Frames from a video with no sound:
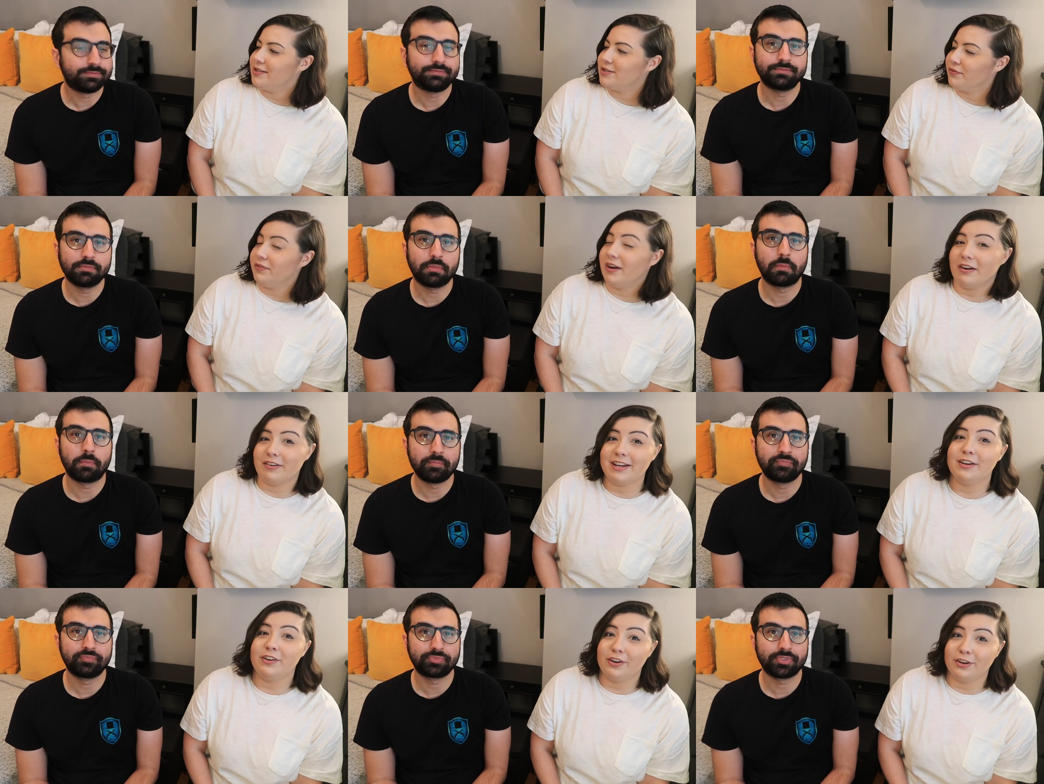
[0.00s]
Speaker 1: is a
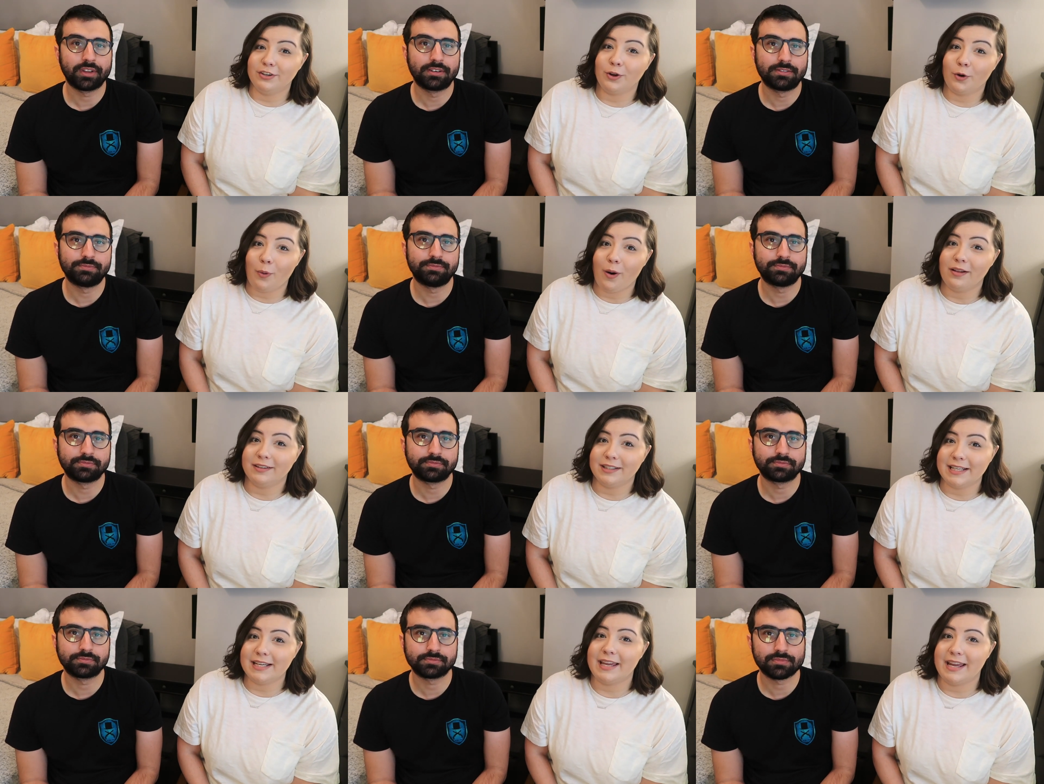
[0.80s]
very good
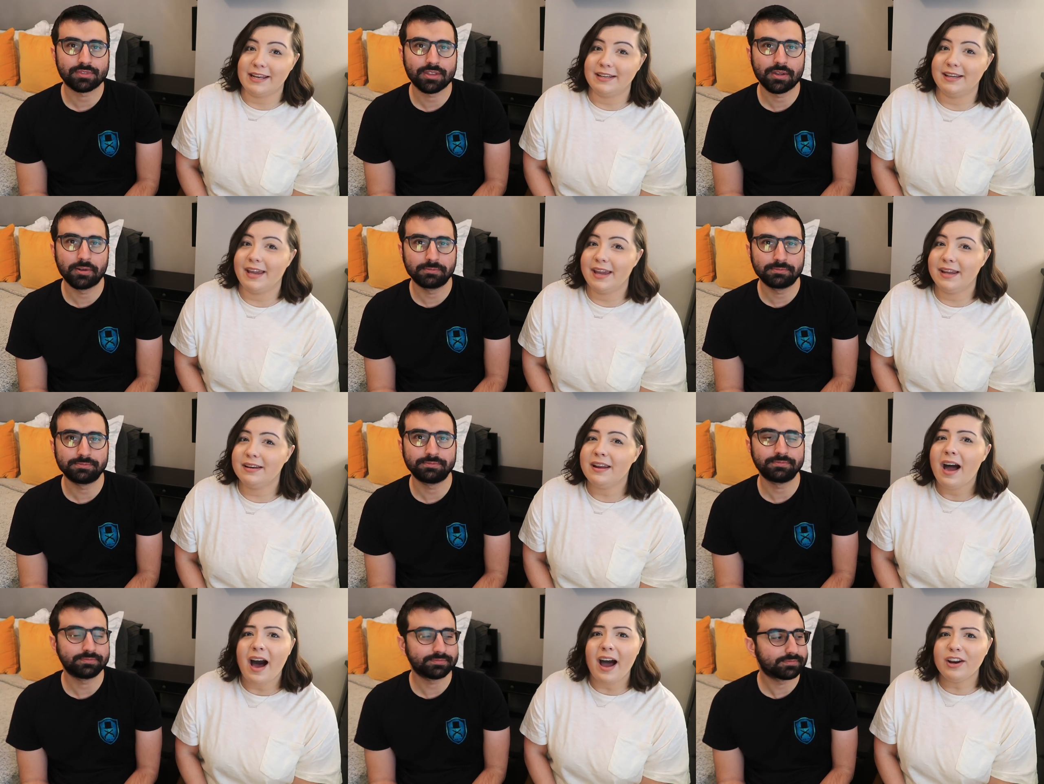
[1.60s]
quality candy
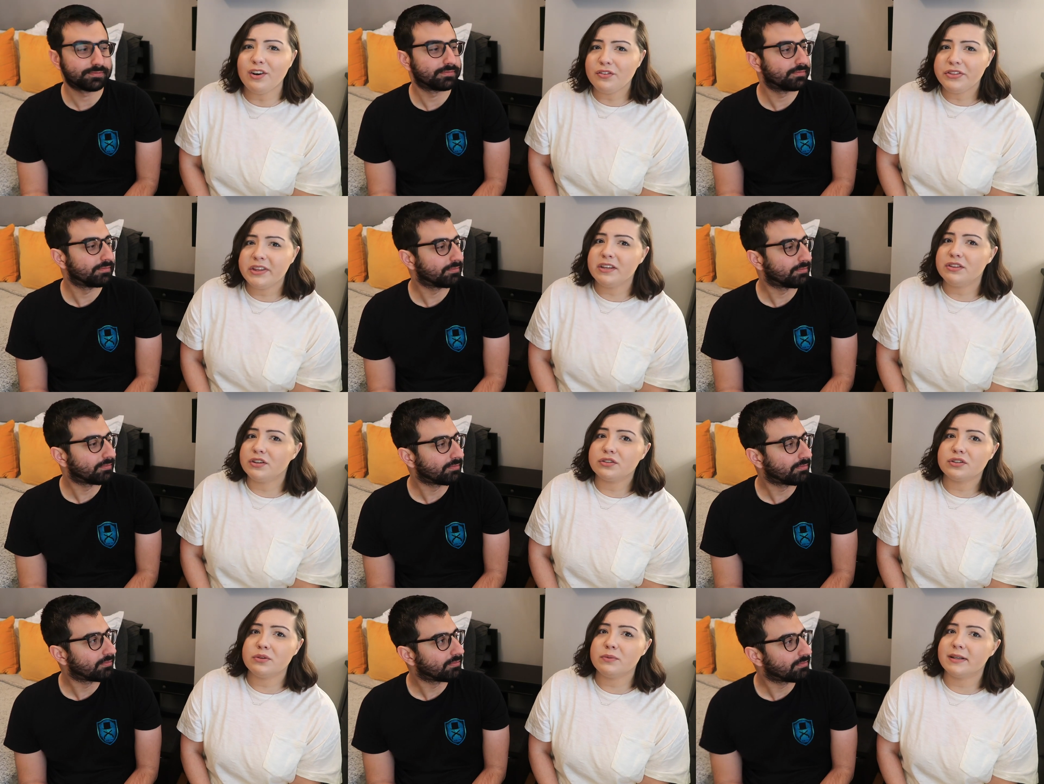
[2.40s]
cane. I don't think
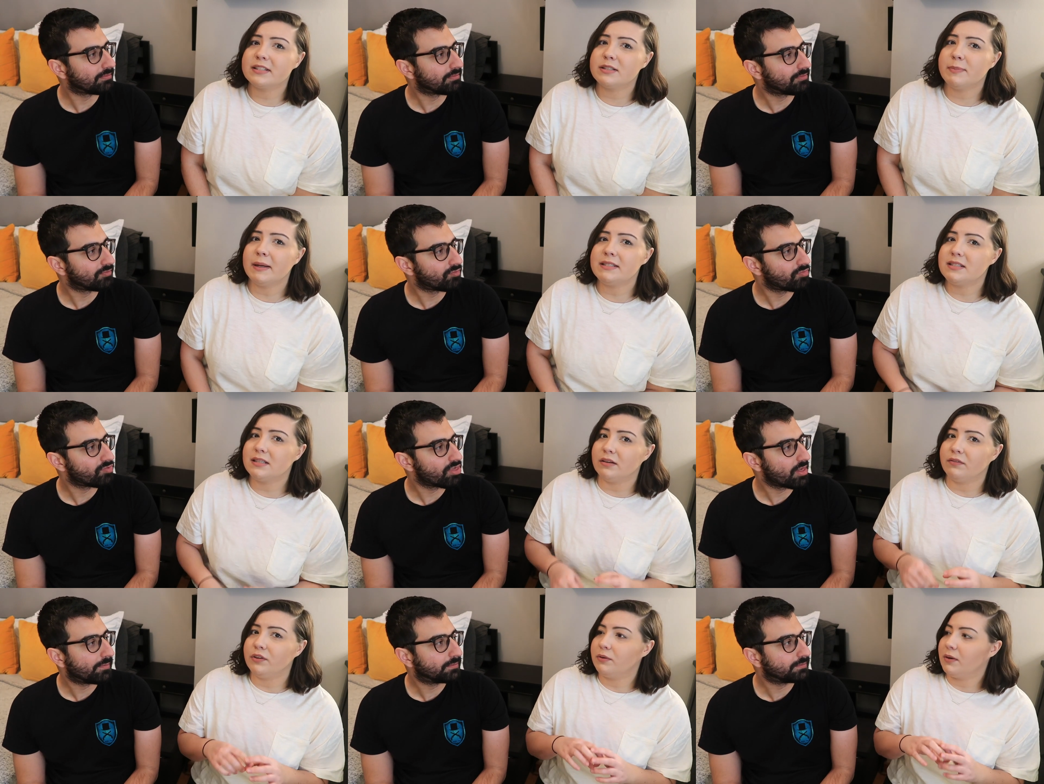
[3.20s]
they're too
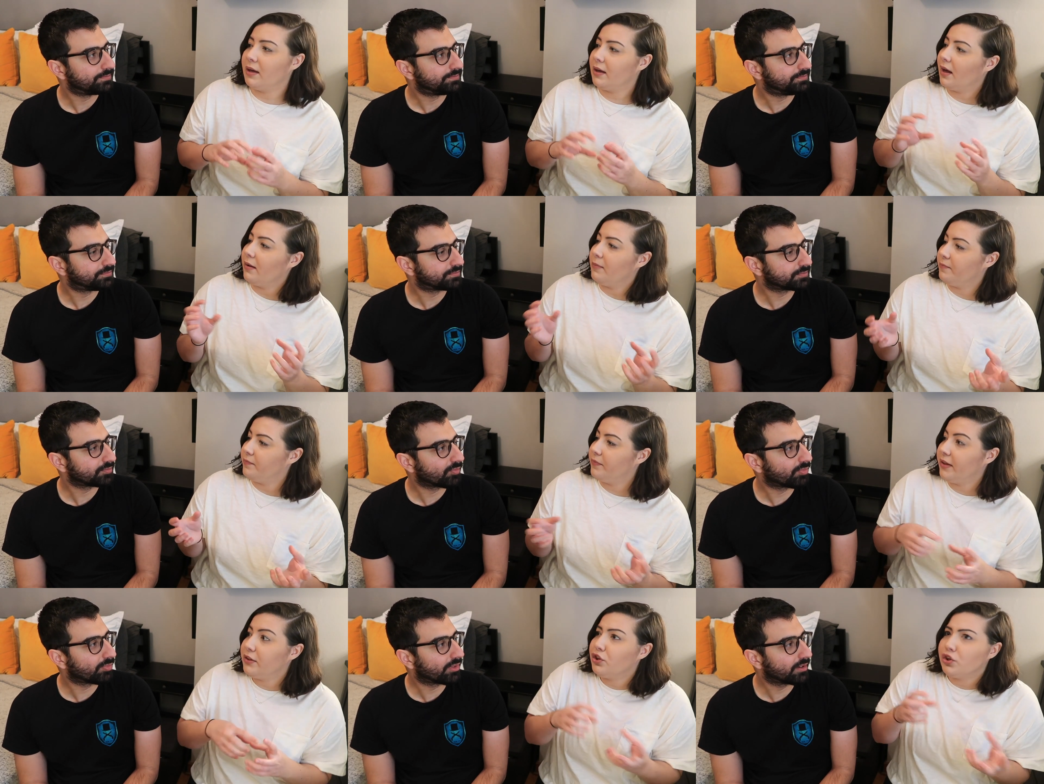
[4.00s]
expensive. You can get,
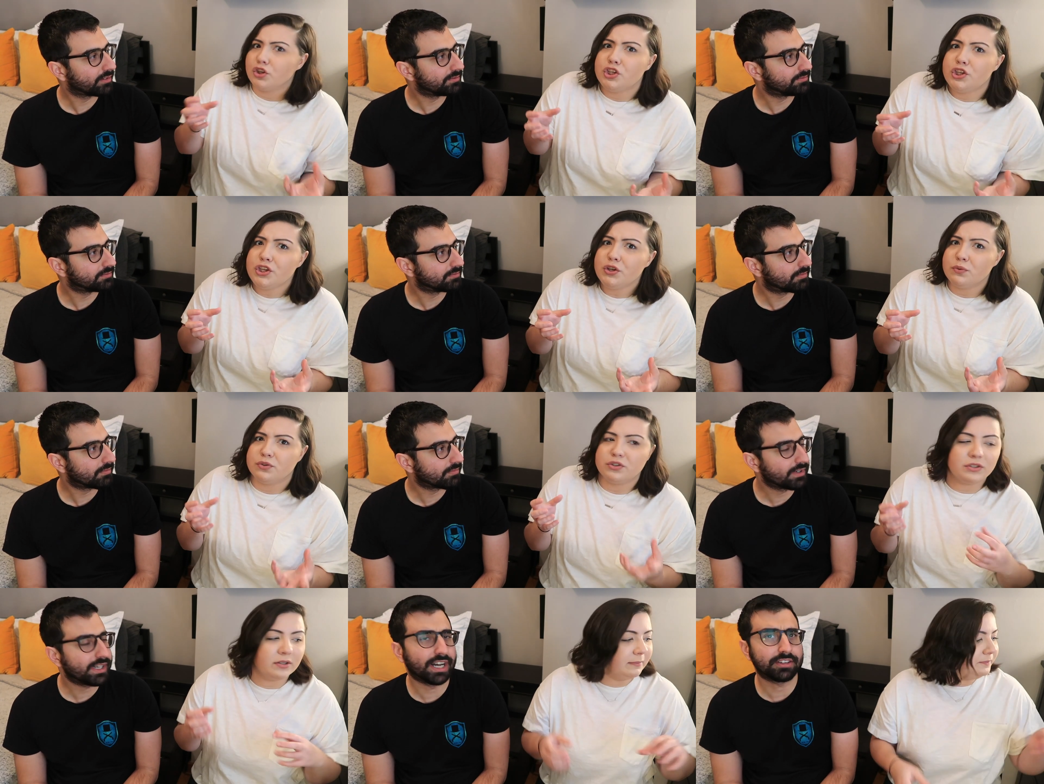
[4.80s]
like they're
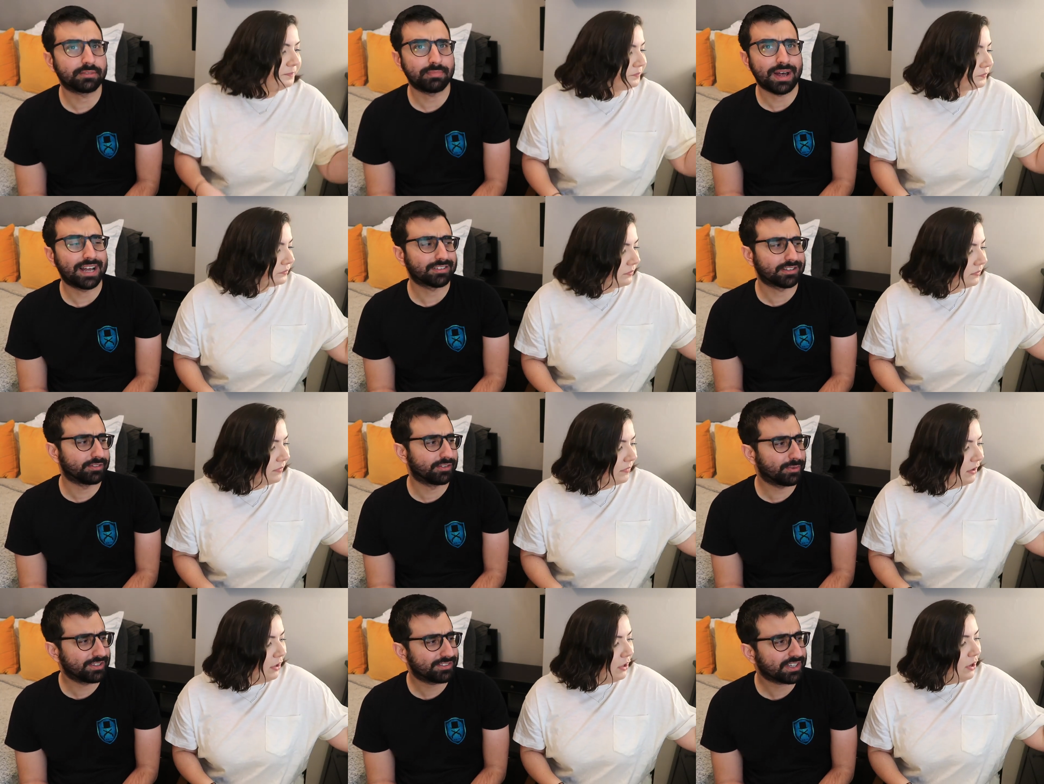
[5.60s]
huge.
Speaker 2: Yeah, it's
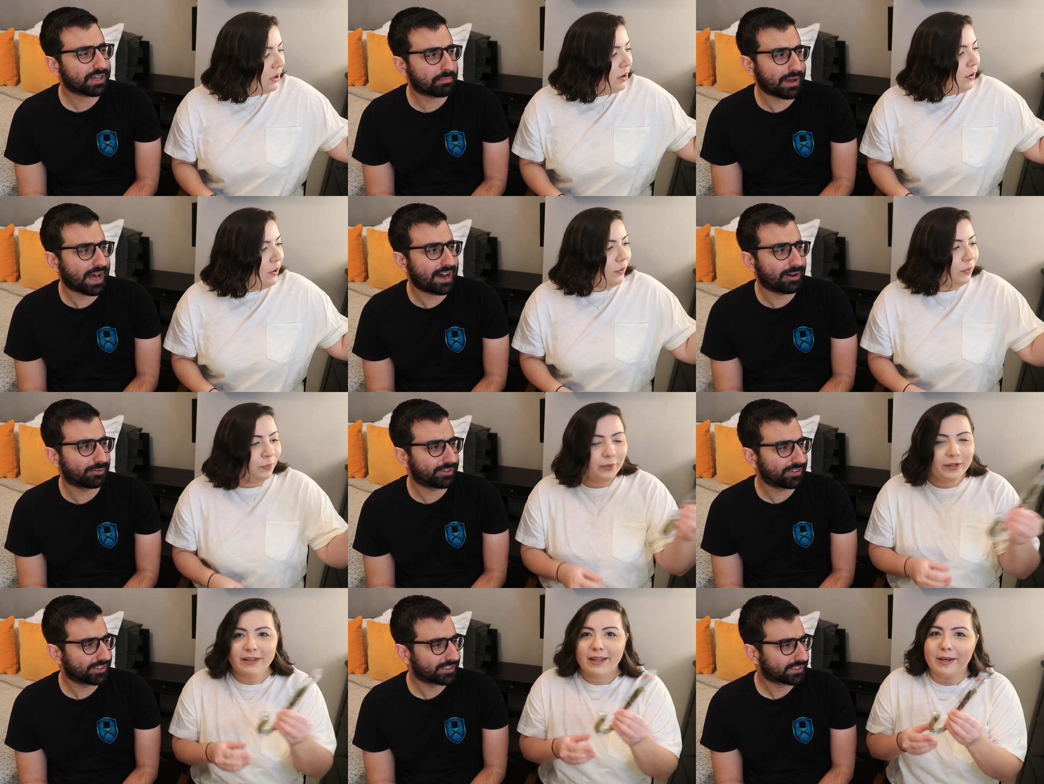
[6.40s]
massive. It weighs like a
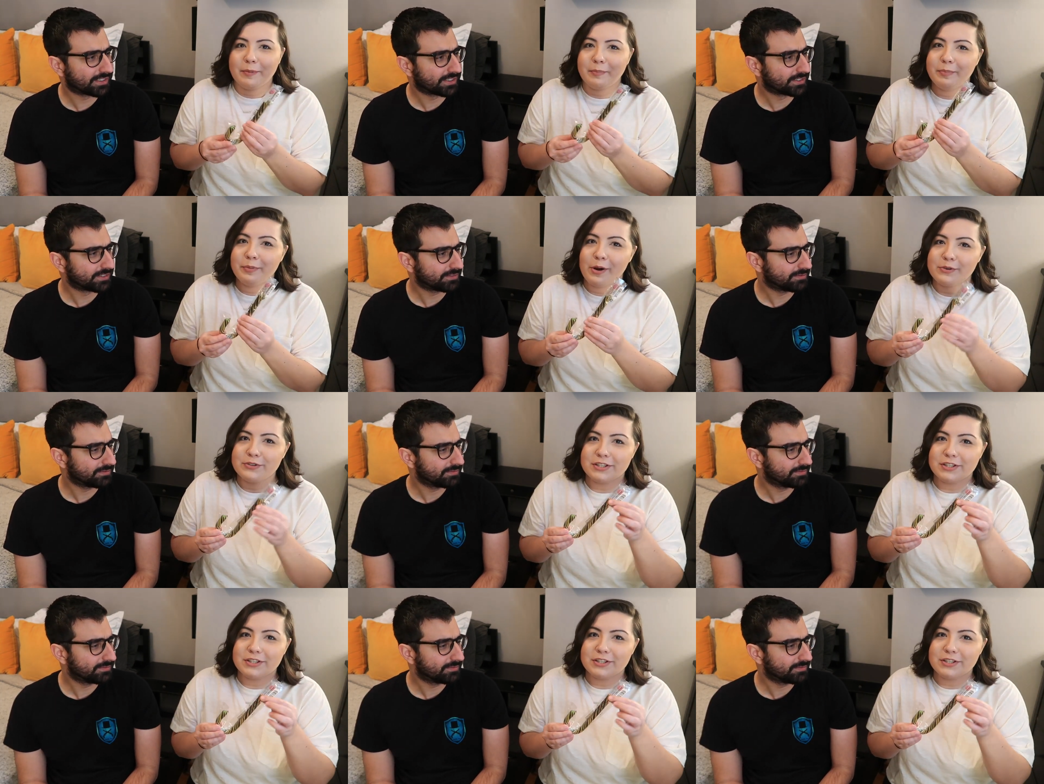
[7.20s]
pound. We
Speaker 1: like broke